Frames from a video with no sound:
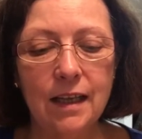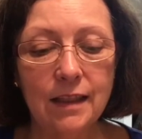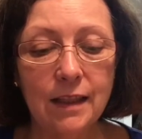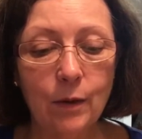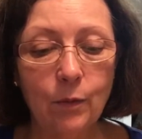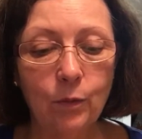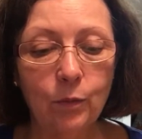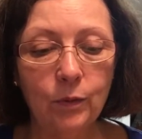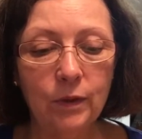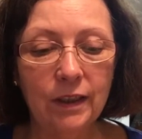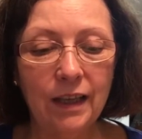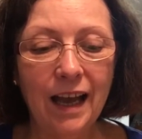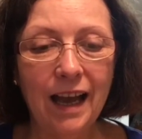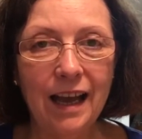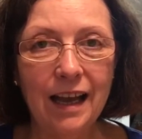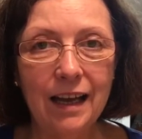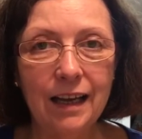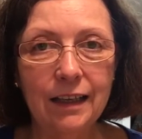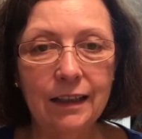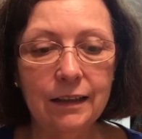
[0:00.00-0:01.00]
they were really
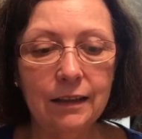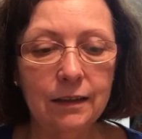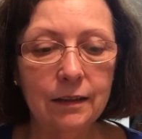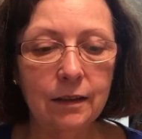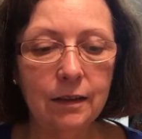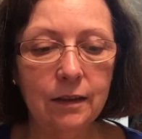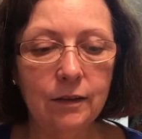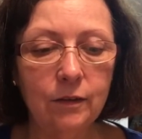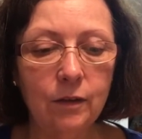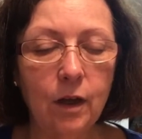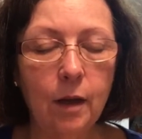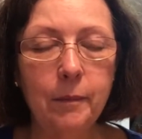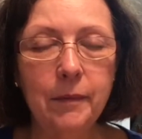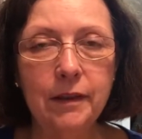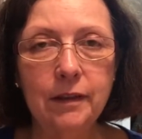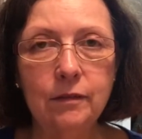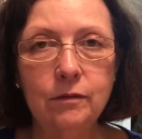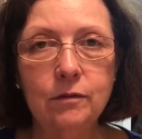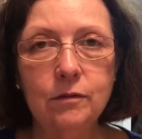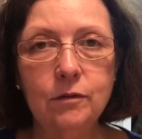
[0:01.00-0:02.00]
high. I
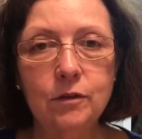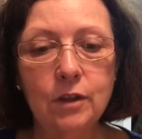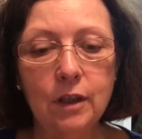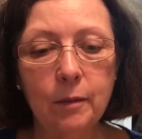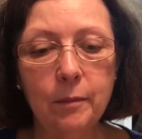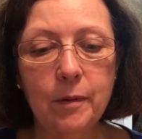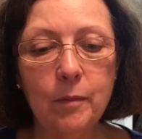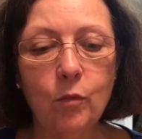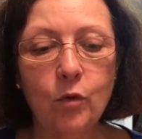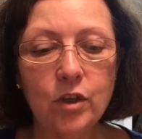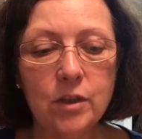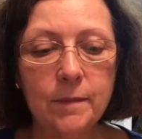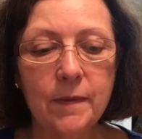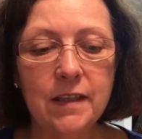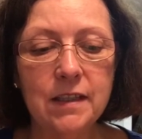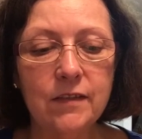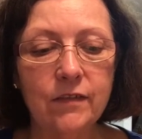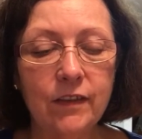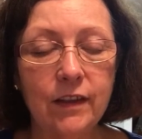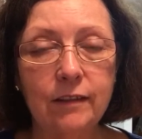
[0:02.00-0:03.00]
mean, a little bit more
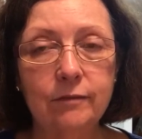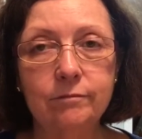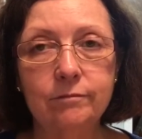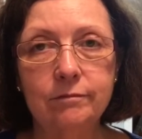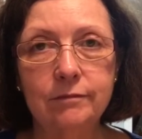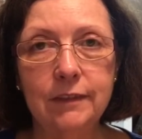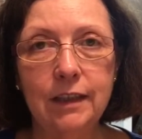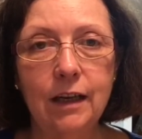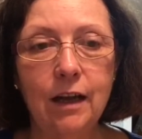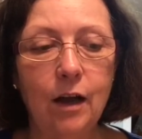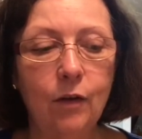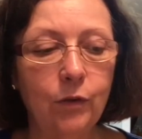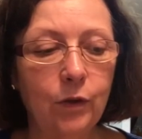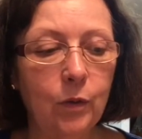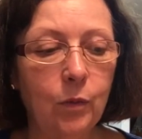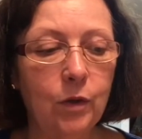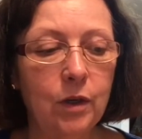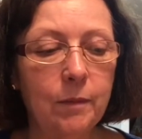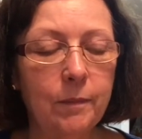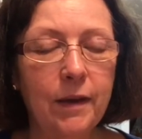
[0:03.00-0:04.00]
expensive than, you know, I really
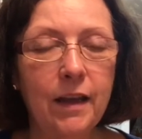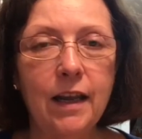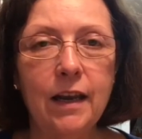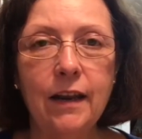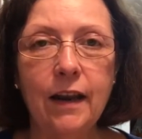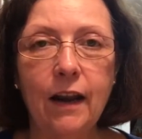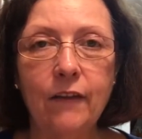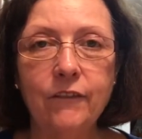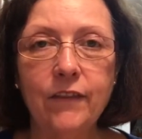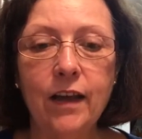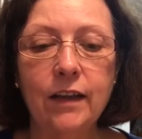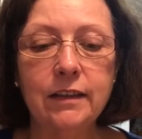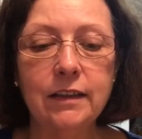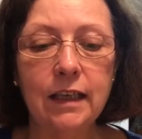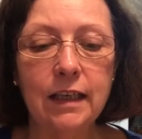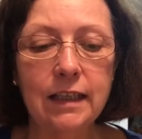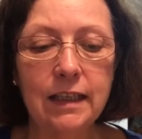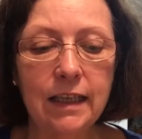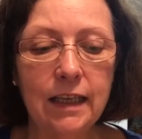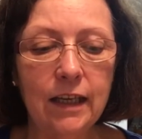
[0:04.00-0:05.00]
wanted to pay. And I found
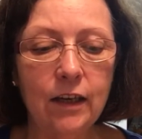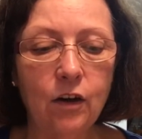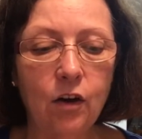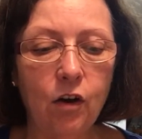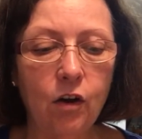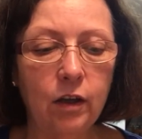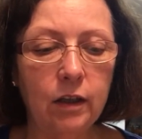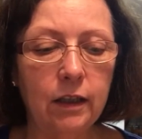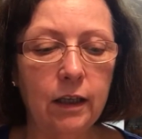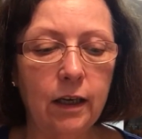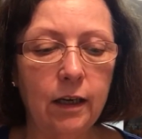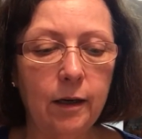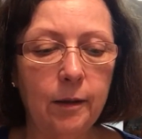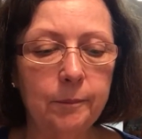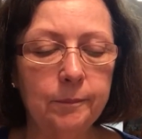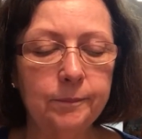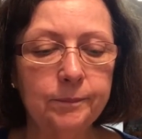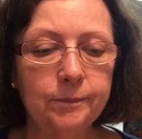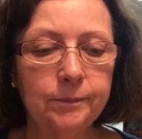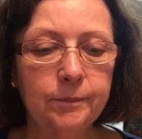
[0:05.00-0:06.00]
it again
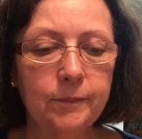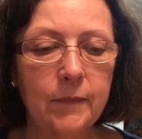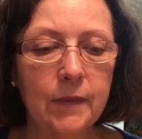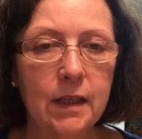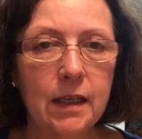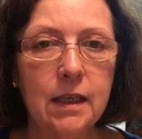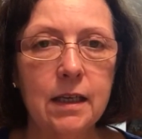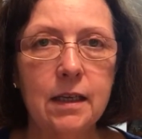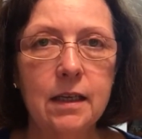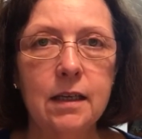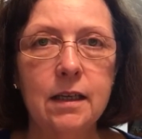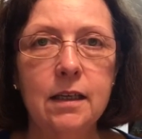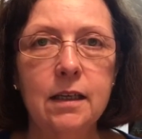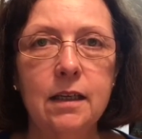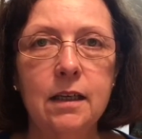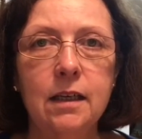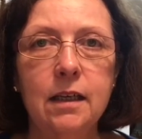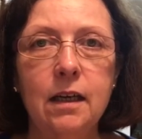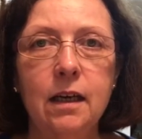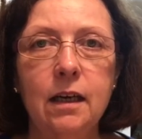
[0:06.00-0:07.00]
on
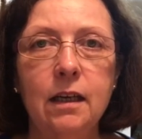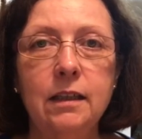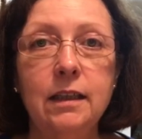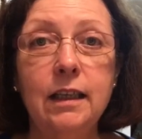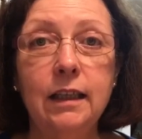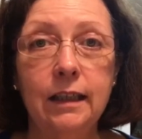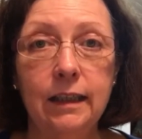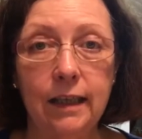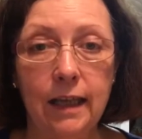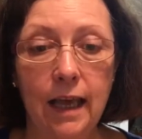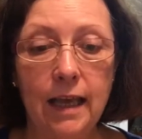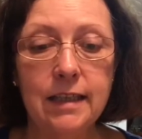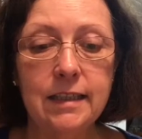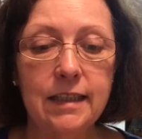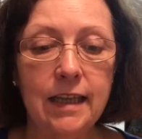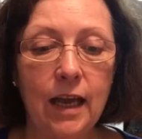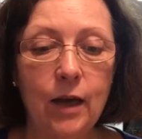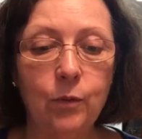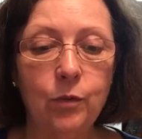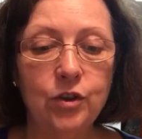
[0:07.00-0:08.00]
Needle in the
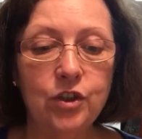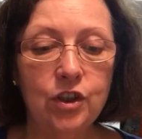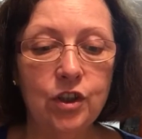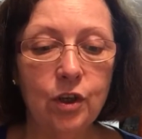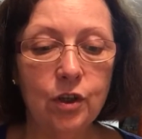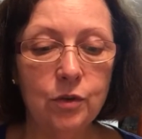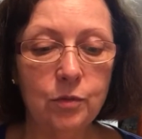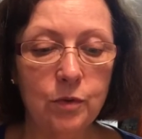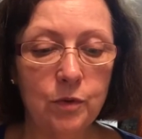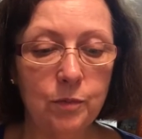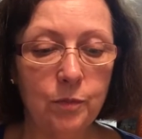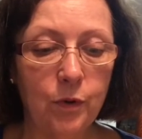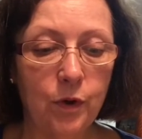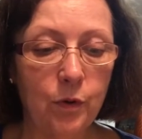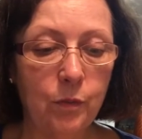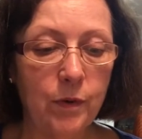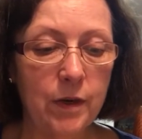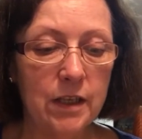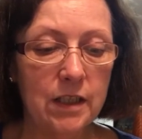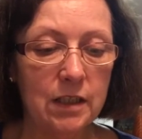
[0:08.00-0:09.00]
Haystack, which theirs was
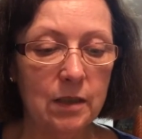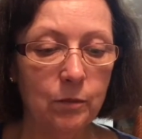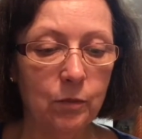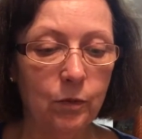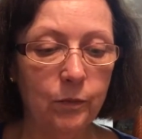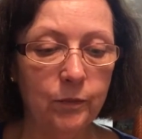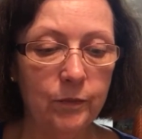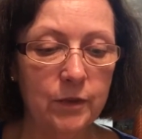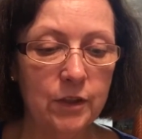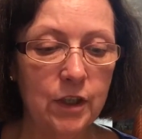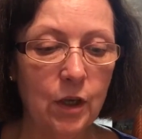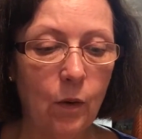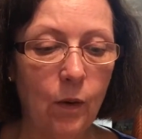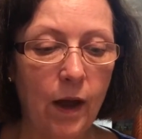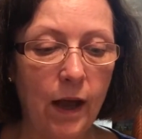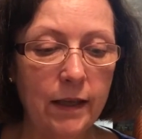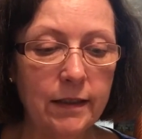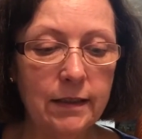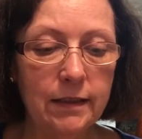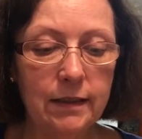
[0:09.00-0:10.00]
pretty reasonable. So
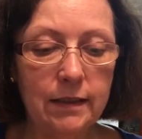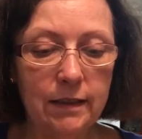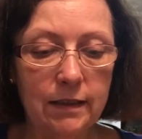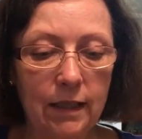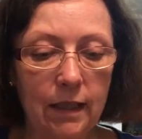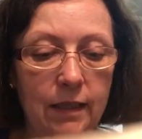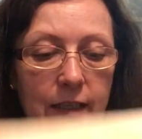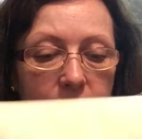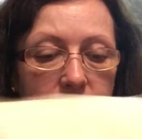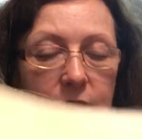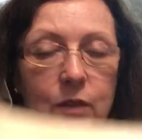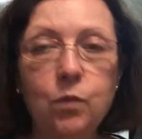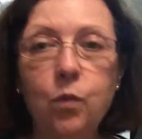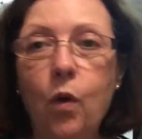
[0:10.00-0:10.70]
this was